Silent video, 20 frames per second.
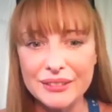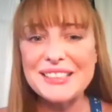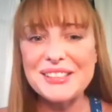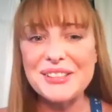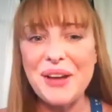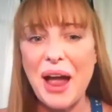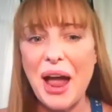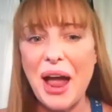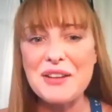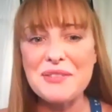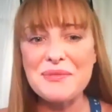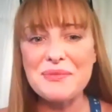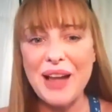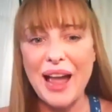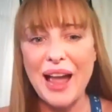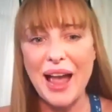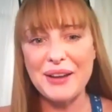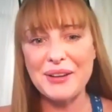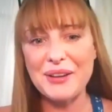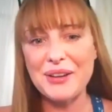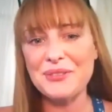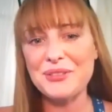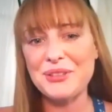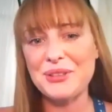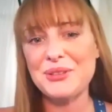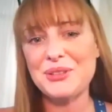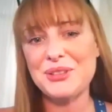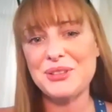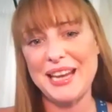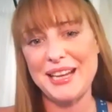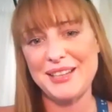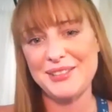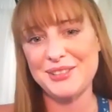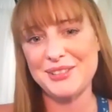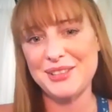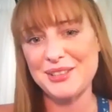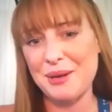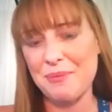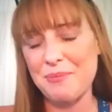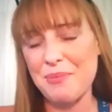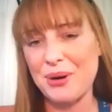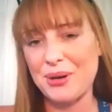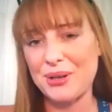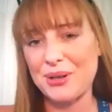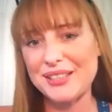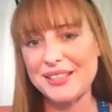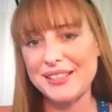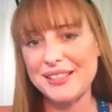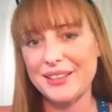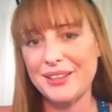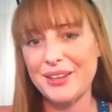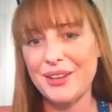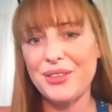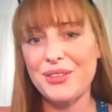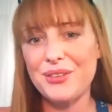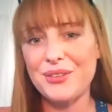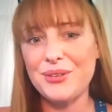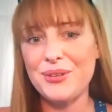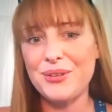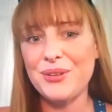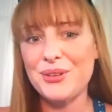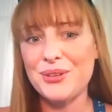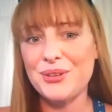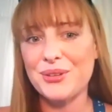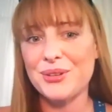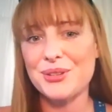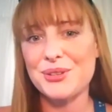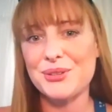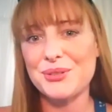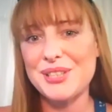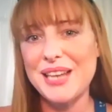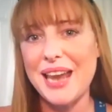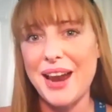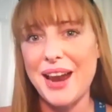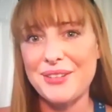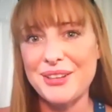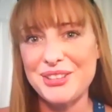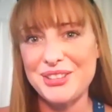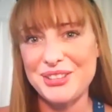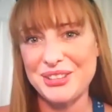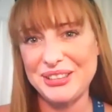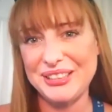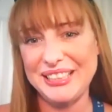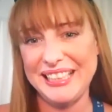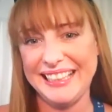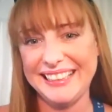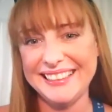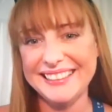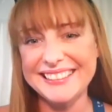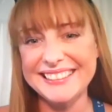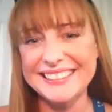so how have you changed as a person through your doTERRA journey?